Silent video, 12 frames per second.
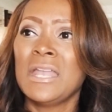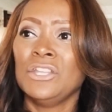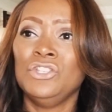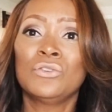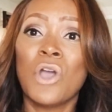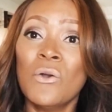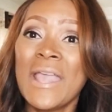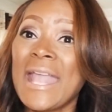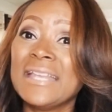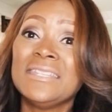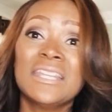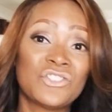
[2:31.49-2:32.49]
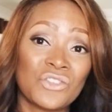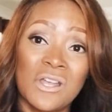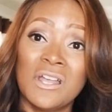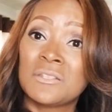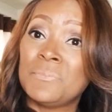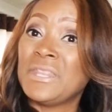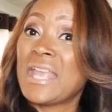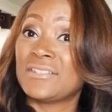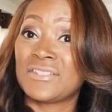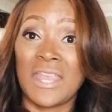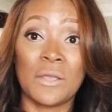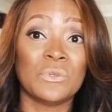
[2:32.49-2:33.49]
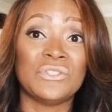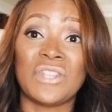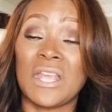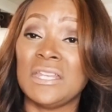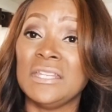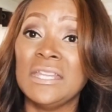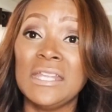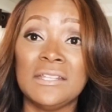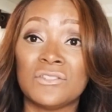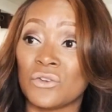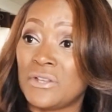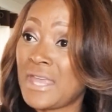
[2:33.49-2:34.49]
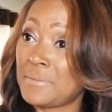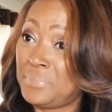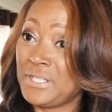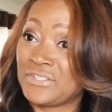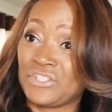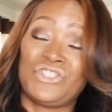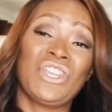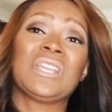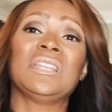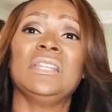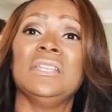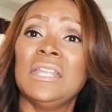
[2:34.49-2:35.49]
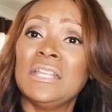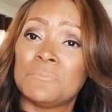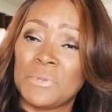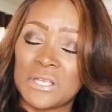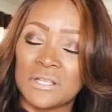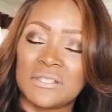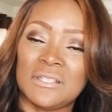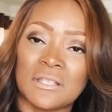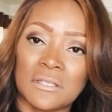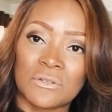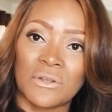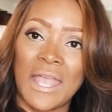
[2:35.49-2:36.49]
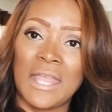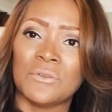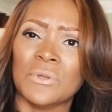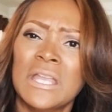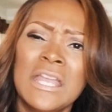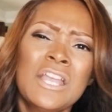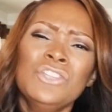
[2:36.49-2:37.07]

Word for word: You go ahead and get your husband that sandwich that he needs or that piece of chicken he needs because he's a little hangry.